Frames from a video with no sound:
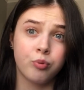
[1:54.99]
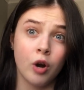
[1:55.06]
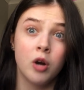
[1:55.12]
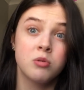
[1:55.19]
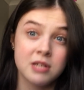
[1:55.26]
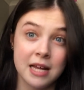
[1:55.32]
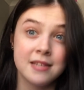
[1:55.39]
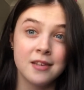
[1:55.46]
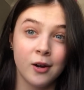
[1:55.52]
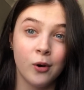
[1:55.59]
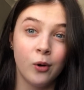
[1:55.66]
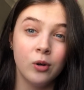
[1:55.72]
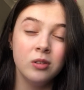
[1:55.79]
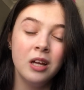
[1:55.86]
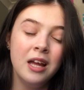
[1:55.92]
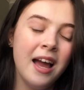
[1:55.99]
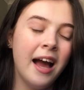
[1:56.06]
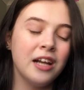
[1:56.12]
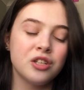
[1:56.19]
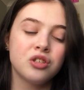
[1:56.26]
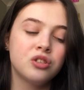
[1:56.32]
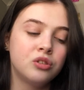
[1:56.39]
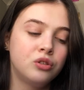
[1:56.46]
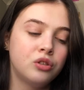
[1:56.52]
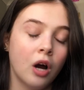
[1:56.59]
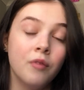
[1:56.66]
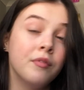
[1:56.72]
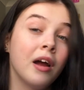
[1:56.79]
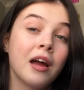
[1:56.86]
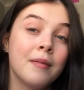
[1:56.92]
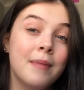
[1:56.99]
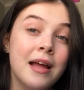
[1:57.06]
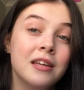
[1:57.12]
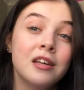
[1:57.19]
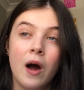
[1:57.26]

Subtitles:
process it all, I just don't recommend.